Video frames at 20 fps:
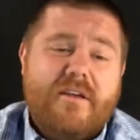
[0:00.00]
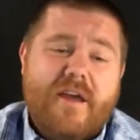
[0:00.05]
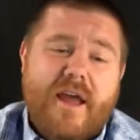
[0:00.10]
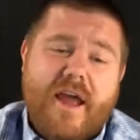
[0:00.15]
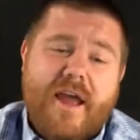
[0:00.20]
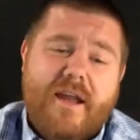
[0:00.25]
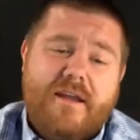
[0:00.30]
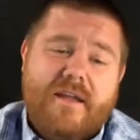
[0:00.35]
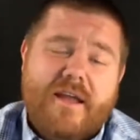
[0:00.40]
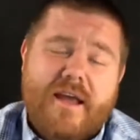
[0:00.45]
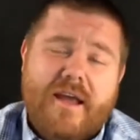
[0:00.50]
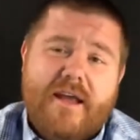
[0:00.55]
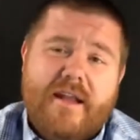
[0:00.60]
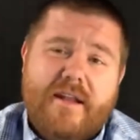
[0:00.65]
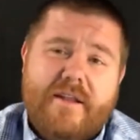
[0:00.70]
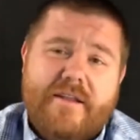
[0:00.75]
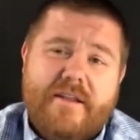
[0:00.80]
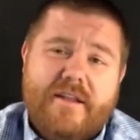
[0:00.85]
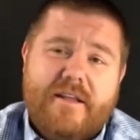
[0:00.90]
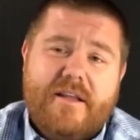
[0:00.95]

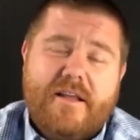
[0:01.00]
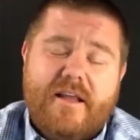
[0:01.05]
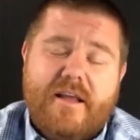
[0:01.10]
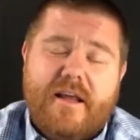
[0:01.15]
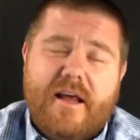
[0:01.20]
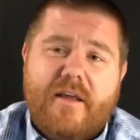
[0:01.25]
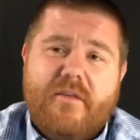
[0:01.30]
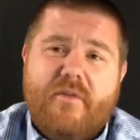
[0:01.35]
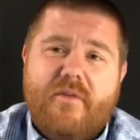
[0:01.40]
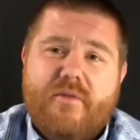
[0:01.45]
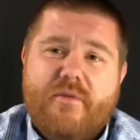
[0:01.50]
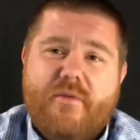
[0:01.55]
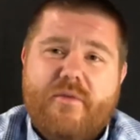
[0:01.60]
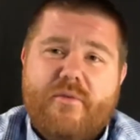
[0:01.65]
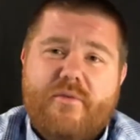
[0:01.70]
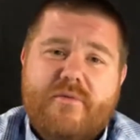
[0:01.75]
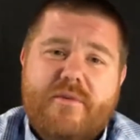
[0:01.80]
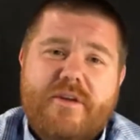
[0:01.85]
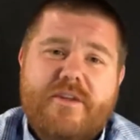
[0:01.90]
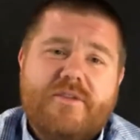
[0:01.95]
And the
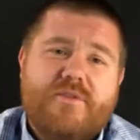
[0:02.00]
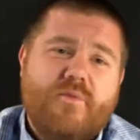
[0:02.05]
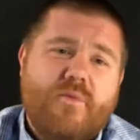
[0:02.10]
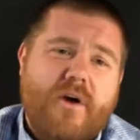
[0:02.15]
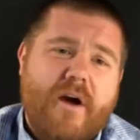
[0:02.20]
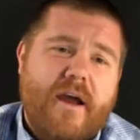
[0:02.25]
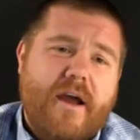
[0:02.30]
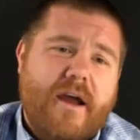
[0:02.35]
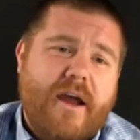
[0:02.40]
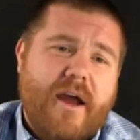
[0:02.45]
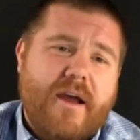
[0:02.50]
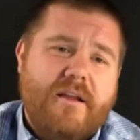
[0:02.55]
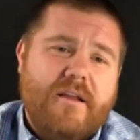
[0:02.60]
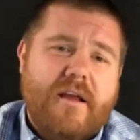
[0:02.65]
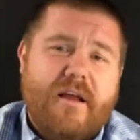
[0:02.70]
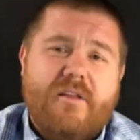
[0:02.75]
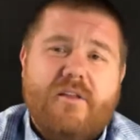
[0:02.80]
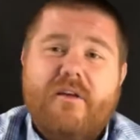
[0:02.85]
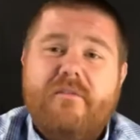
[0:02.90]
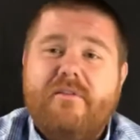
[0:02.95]
reason why I
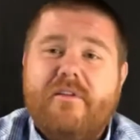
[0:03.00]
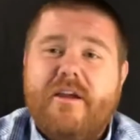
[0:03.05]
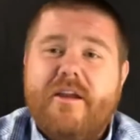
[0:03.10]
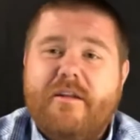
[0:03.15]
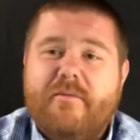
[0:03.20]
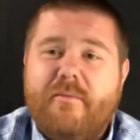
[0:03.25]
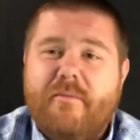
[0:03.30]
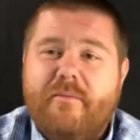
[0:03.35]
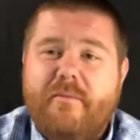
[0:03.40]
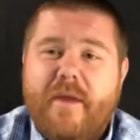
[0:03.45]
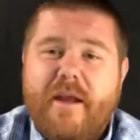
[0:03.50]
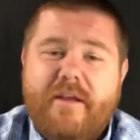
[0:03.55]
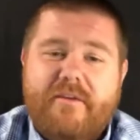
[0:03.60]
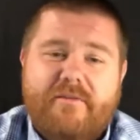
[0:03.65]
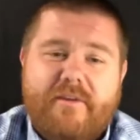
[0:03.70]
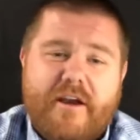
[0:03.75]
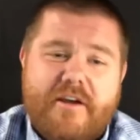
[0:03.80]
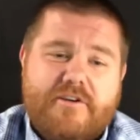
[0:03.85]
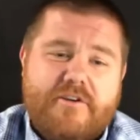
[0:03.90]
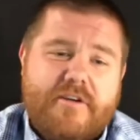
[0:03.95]
love lean
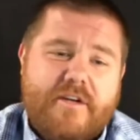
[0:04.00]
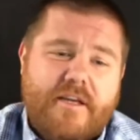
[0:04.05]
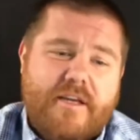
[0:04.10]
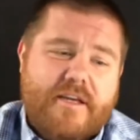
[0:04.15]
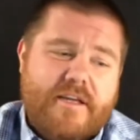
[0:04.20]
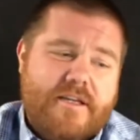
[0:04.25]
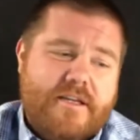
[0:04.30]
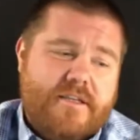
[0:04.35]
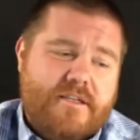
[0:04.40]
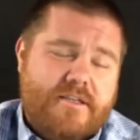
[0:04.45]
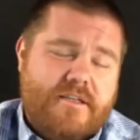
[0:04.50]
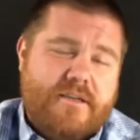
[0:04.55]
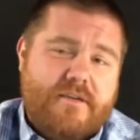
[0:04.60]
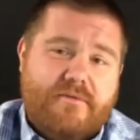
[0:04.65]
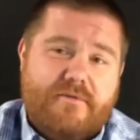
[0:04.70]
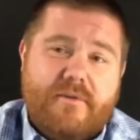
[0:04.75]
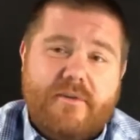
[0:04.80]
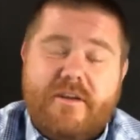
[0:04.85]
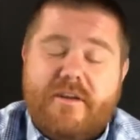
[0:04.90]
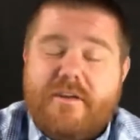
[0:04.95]
manufacturing is
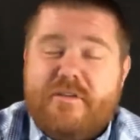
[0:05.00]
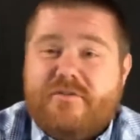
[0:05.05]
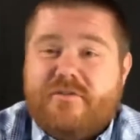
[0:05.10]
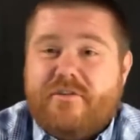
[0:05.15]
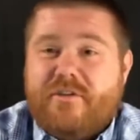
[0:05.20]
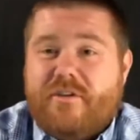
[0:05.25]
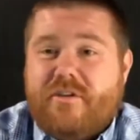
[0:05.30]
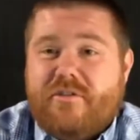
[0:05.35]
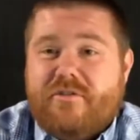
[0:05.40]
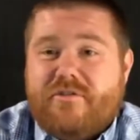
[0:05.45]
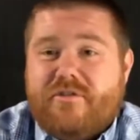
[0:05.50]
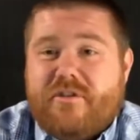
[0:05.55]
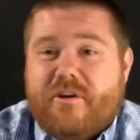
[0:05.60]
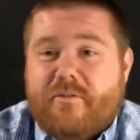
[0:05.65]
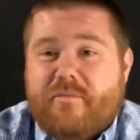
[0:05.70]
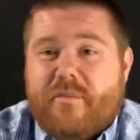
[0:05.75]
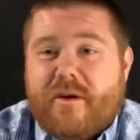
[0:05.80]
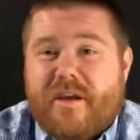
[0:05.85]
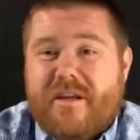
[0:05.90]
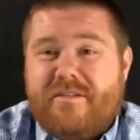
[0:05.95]
you
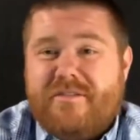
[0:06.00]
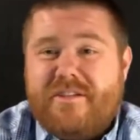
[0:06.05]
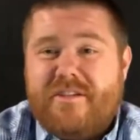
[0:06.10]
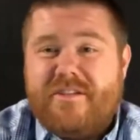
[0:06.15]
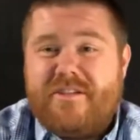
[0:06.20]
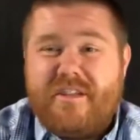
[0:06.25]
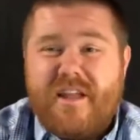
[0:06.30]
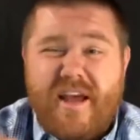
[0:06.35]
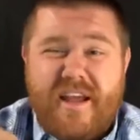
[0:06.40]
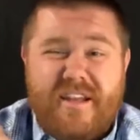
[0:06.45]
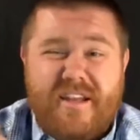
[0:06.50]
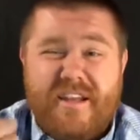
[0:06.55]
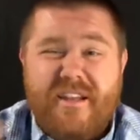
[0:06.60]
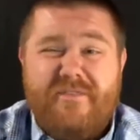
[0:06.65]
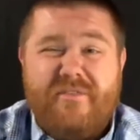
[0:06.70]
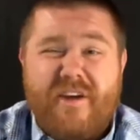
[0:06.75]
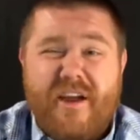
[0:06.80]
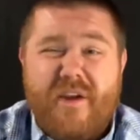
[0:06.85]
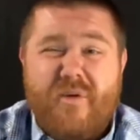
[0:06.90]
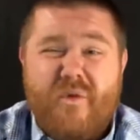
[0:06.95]
start by just
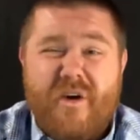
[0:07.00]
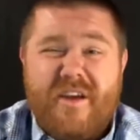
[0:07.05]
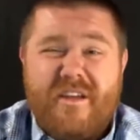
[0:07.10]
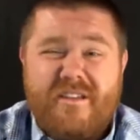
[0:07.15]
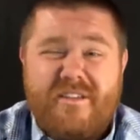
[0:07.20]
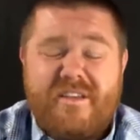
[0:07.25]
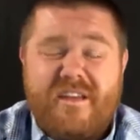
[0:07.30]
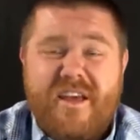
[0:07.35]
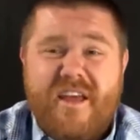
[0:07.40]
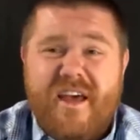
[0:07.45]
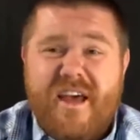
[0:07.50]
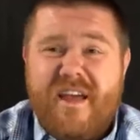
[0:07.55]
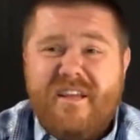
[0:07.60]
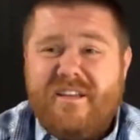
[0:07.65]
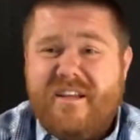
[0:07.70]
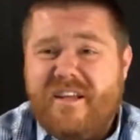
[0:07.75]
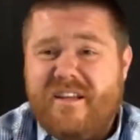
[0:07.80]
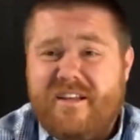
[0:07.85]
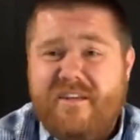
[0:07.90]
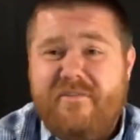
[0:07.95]
identifying wastes,
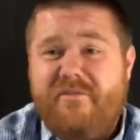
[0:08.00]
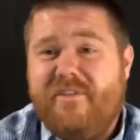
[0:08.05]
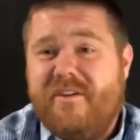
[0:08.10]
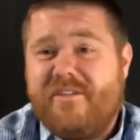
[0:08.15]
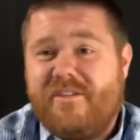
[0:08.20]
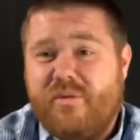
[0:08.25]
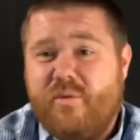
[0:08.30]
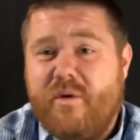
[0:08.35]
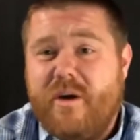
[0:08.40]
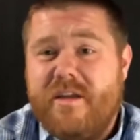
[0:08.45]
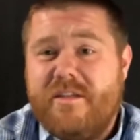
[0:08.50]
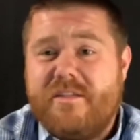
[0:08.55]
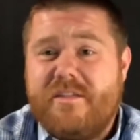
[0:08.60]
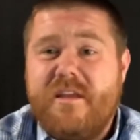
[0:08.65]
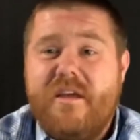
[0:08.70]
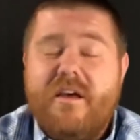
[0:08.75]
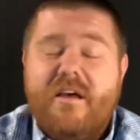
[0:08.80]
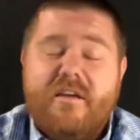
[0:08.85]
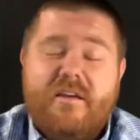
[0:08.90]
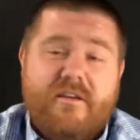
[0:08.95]
and you fix the wastes,
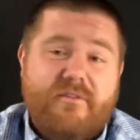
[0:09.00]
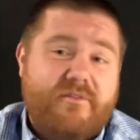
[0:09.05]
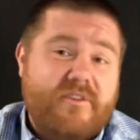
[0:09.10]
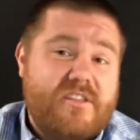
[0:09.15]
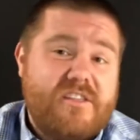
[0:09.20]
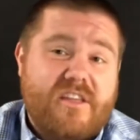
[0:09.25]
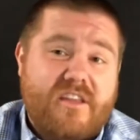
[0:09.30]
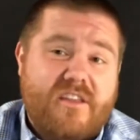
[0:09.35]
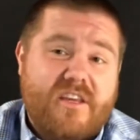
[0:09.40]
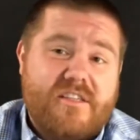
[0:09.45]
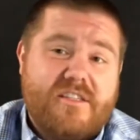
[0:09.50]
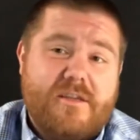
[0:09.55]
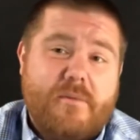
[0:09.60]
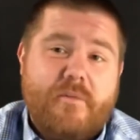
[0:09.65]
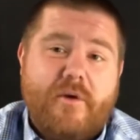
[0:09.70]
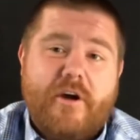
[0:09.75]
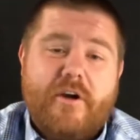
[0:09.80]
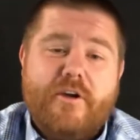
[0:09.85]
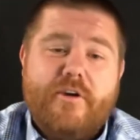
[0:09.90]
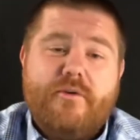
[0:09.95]
you fix the things that
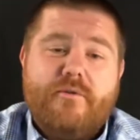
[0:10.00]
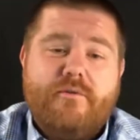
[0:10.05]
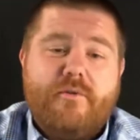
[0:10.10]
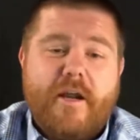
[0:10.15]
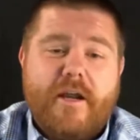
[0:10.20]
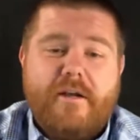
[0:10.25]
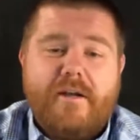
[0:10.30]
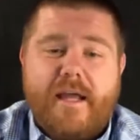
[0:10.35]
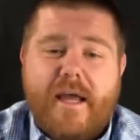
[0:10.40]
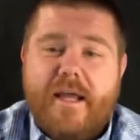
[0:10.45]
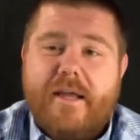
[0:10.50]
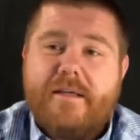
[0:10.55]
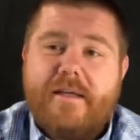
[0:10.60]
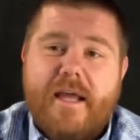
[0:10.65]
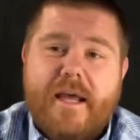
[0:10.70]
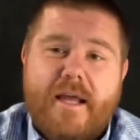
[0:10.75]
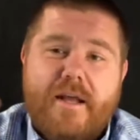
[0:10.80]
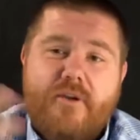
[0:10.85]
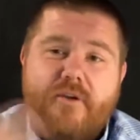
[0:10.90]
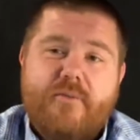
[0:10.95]
bug you, right?
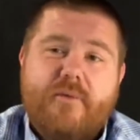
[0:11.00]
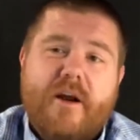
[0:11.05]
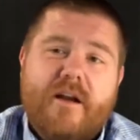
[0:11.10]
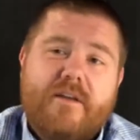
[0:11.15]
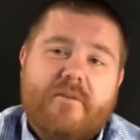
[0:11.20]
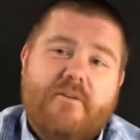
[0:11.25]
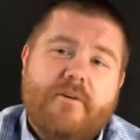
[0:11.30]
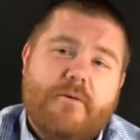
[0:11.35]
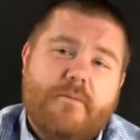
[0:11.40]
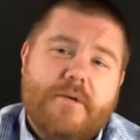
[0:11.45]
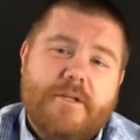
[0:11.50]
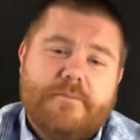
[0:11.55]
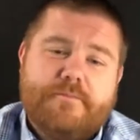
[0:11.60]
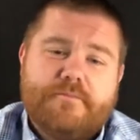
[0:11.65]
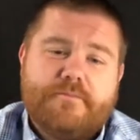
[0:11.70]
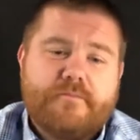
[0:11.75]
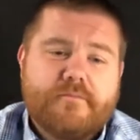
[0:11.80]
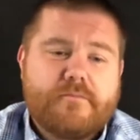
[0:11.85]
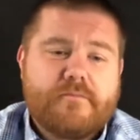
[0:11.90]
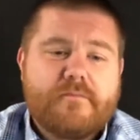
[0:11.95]
And new product development
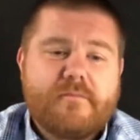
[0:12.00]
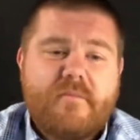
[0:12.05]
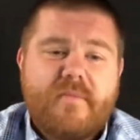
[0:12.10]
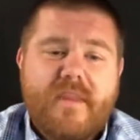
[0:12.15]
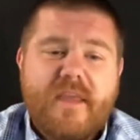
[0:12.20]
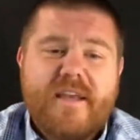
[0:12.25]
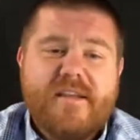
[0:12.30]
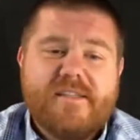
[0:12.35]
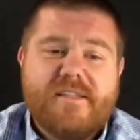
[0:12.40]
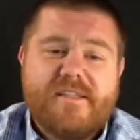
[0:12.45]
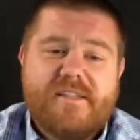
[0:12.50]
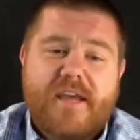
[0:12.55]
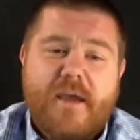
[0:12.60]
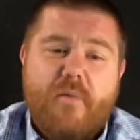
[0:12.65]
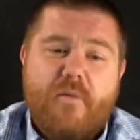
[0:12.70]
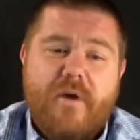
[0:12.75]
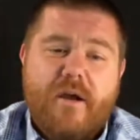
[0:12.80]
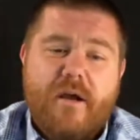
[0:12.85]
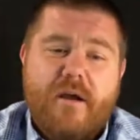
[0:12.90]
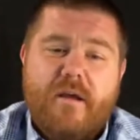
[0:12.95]
is the
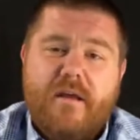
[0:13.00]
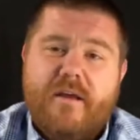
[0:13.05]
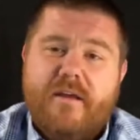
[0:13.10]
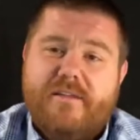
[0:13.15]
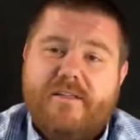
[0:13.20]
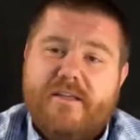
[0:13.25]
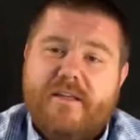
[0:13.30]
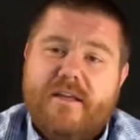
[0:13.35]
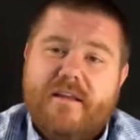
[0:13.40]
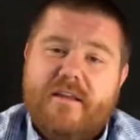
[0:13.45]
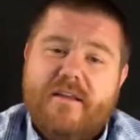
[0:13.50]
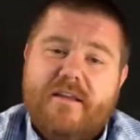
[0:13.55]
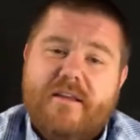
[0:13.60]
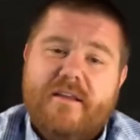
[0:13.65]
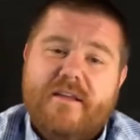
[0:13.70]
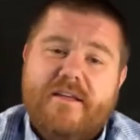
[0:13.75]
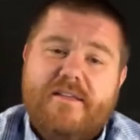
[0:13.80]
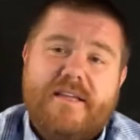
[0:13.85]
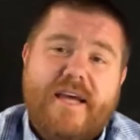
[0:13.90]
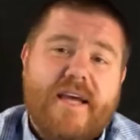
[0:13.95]
same way, is
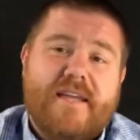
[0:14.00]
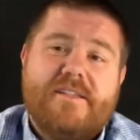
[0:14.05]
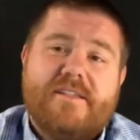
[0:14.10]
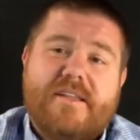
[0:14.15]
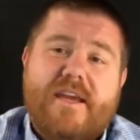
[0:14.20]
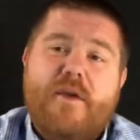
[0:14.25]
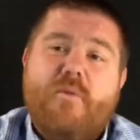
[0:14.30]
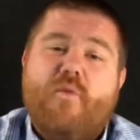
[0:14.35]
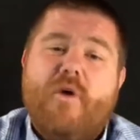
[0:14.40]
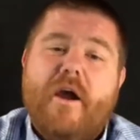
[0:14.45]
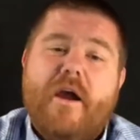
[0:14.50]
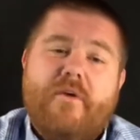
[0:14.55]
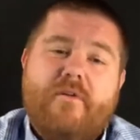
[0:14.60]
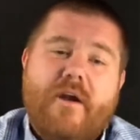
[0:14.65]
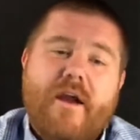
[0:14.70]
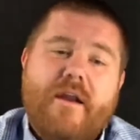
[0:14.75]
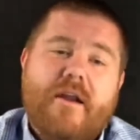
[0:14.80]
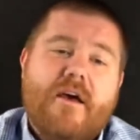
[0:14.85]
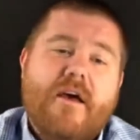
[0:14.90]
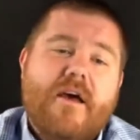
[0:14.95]
the exact same way,
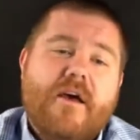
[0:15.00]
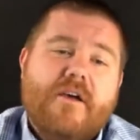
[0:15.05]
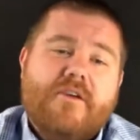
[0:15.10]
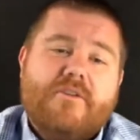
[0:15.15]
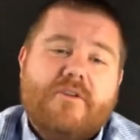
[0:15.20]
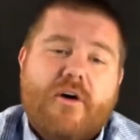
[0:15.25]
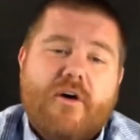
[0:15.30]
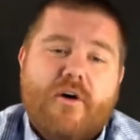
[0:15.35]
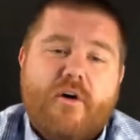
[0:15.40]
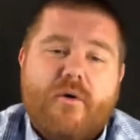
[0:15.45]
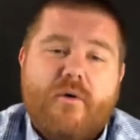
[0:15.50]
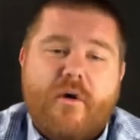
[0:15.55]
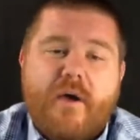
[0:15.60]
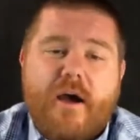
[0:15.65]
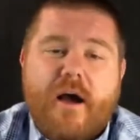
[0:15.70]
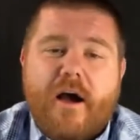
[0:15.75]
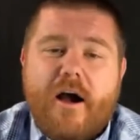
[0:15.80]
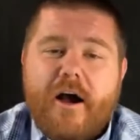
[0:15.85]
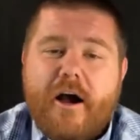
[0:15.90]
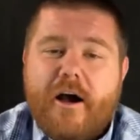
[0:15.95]
right? So
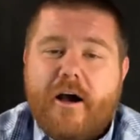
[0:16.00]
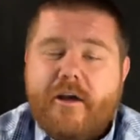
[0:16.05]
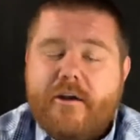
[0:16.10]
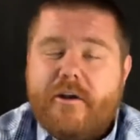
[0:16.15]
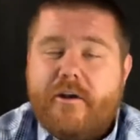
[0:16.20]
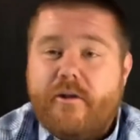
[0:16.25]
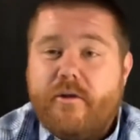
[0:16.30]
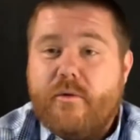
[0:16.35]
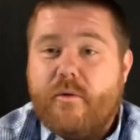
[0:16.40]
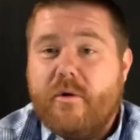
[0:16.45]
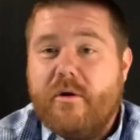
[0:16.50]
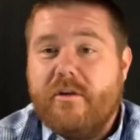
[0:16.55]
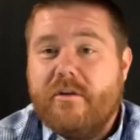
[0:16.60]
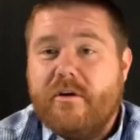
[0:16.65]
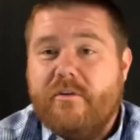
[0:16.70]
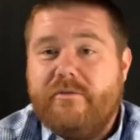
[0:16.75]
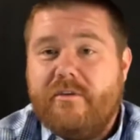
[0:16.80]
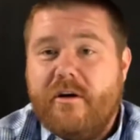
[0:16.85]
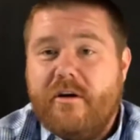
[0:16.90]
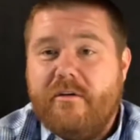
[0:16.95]
in the world
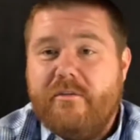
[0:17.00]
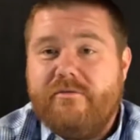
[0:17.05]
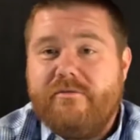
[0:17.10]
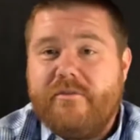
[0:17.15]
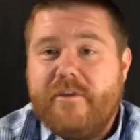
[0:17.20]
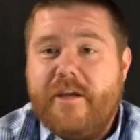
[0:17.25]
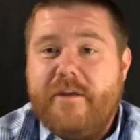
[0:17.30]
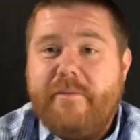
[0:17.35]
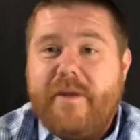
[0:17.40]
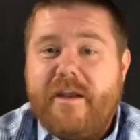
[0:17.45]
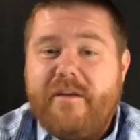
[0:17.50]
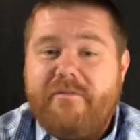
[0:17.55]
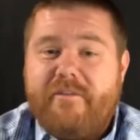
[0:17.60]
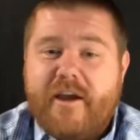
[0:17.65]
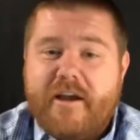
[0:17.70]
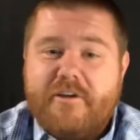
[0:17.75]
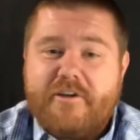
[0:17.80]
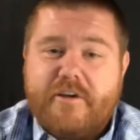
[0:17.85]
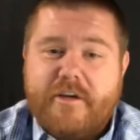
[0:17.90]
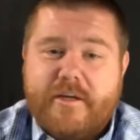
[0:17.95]
of lean
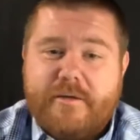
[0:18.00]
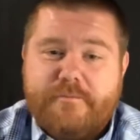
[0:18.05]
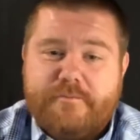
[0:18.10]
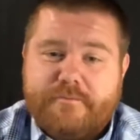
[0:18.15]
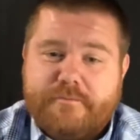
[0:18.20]
manufacturing,